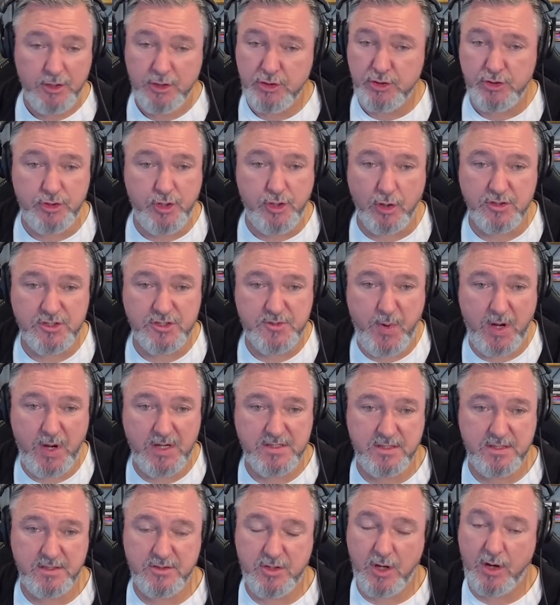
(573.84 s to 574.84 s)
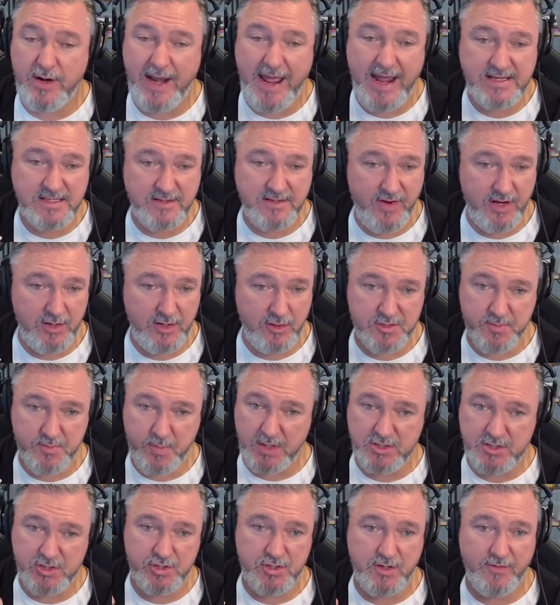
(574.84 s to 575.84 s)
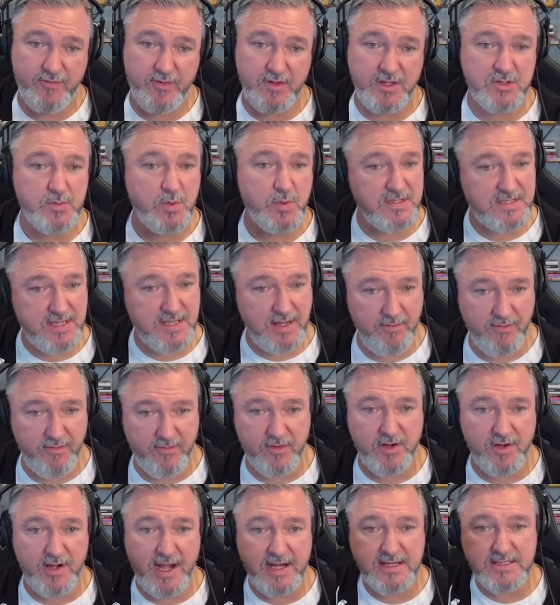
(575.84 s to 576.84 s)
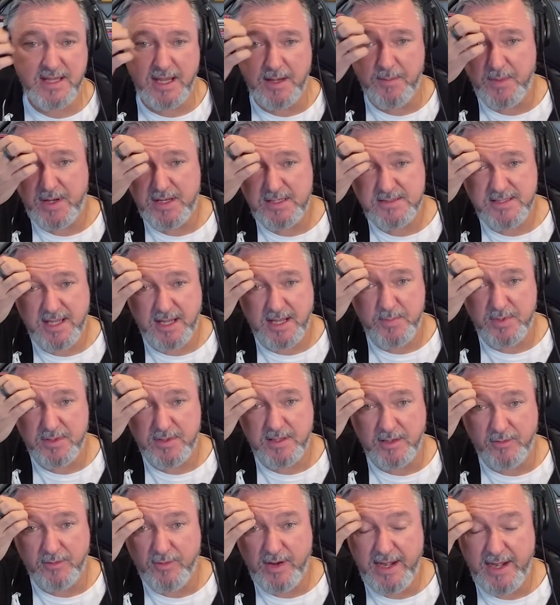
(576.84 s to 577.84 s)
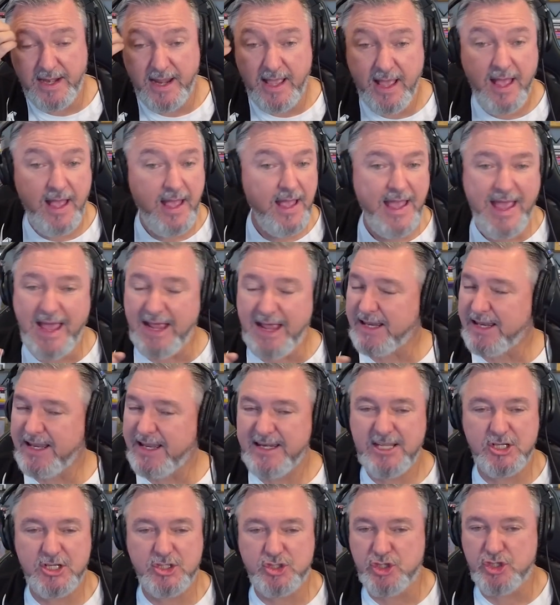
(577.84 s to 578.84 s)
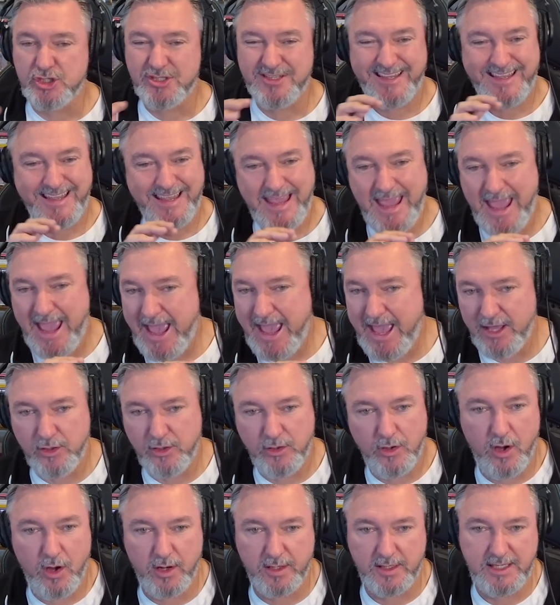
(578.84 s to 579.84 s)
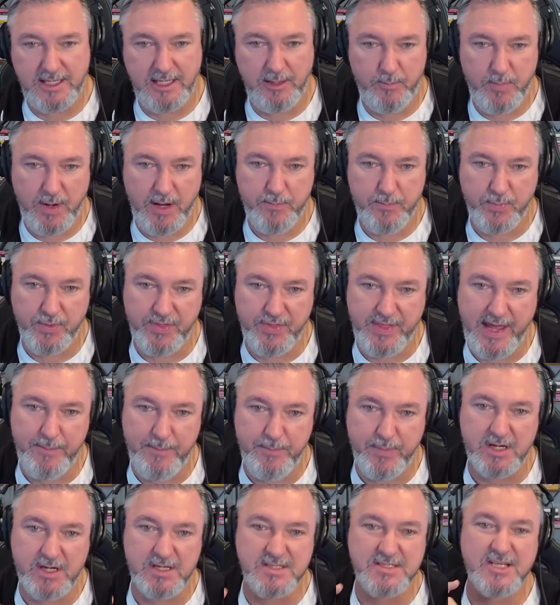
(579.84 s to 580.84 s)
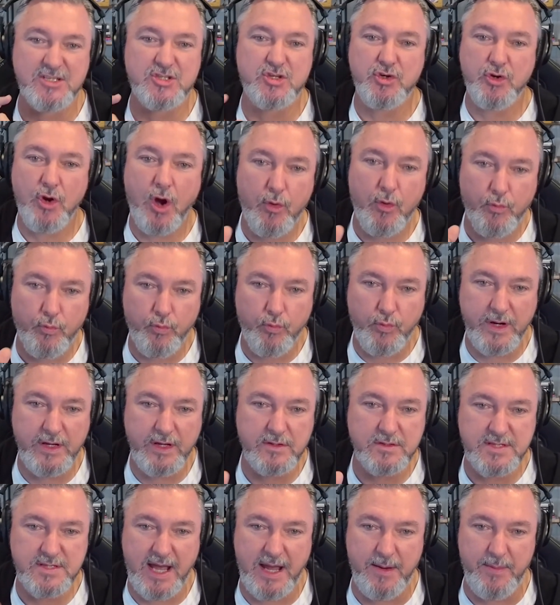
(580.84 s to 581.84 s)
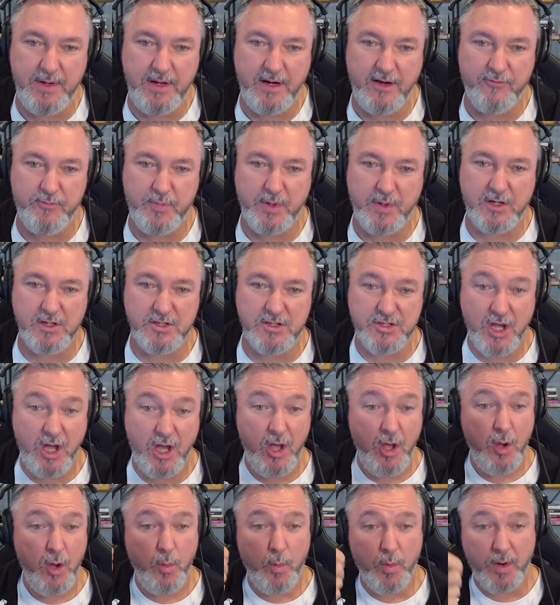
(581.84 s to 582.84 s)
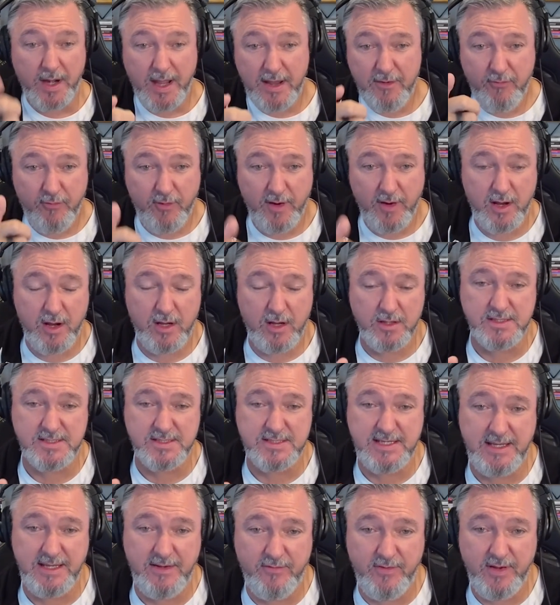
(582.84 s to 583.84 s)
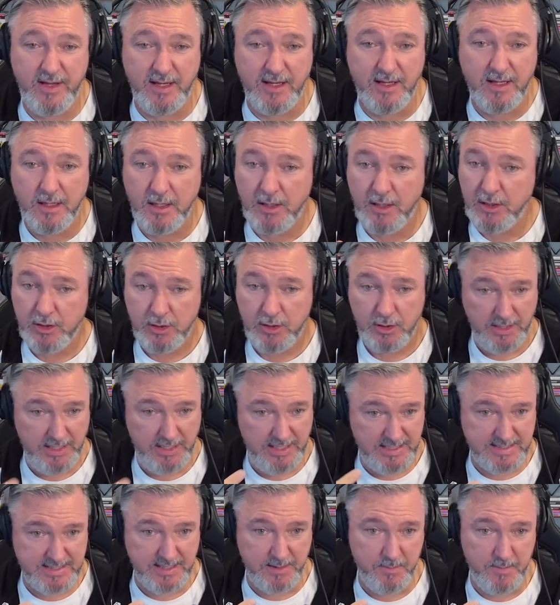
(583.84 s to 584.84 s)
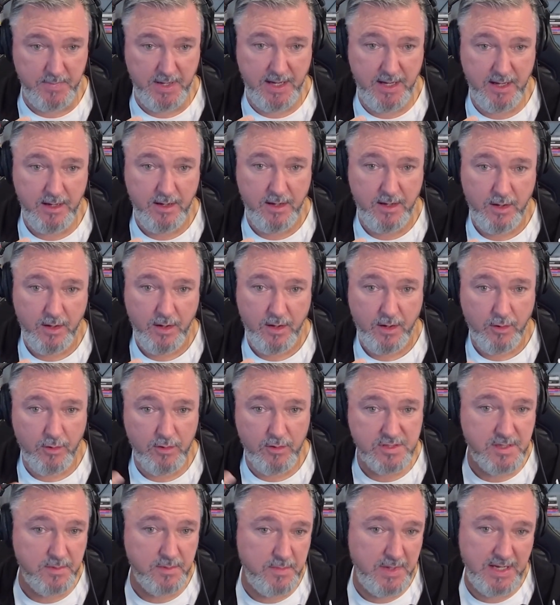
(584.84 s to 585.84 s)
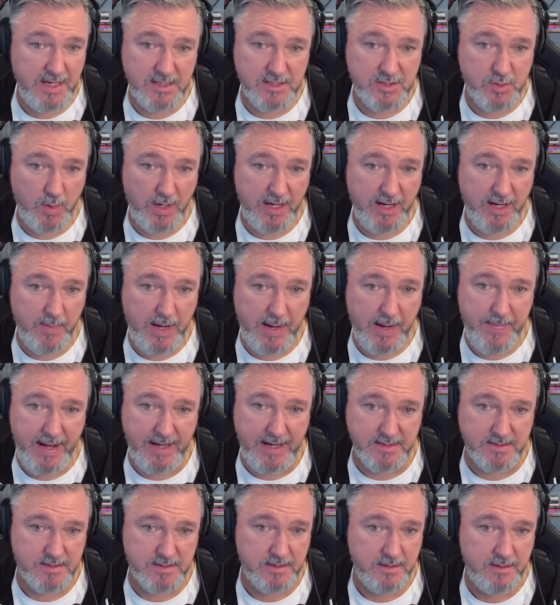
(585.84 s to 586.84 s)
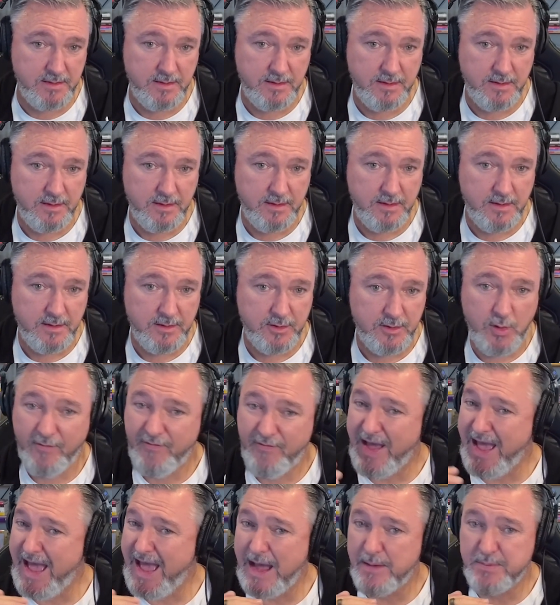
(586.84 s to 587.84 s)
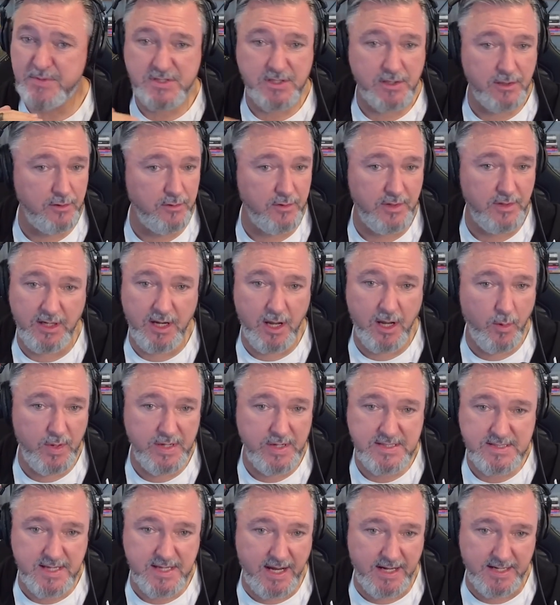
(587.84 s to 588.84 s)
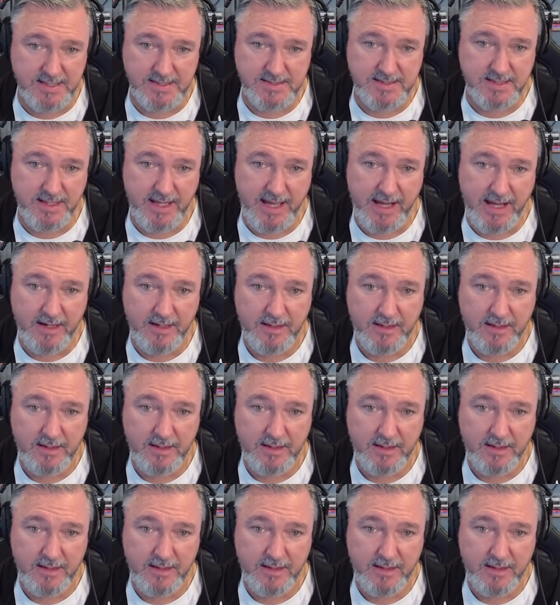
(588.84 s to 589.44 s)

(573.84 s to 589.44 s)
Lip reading: Don't activate your sponsorship for this one. Save it for the next game type of thing, right? And linear just cannot keep up with that because it's not real time enough. Because when I flick on the TV, is it me or is it me and 20 of my mates? You have absolutely no insight into that,